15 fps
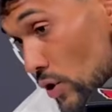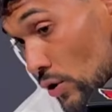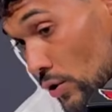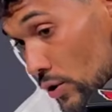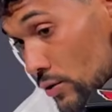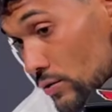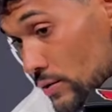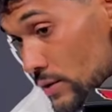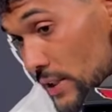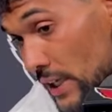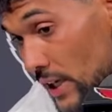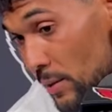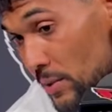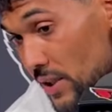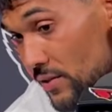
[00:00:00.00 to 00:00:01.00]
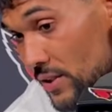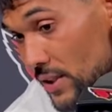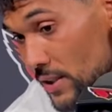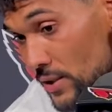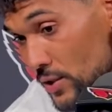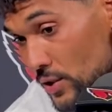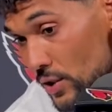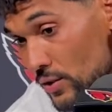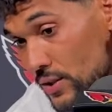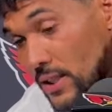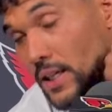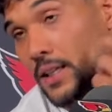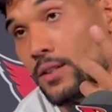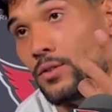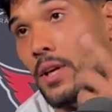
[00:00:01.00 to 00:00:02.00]
now I'm living in it. So
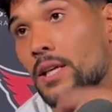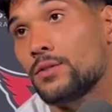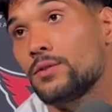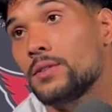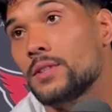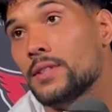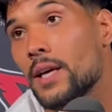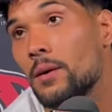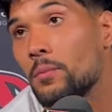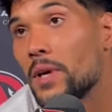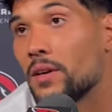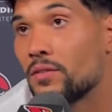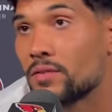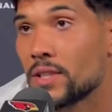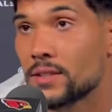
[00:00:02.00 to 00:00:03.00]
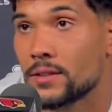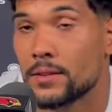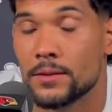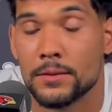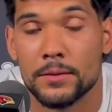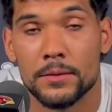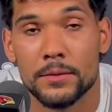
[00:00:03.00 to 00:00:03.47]
kind of, I guess you could say, I manifested it.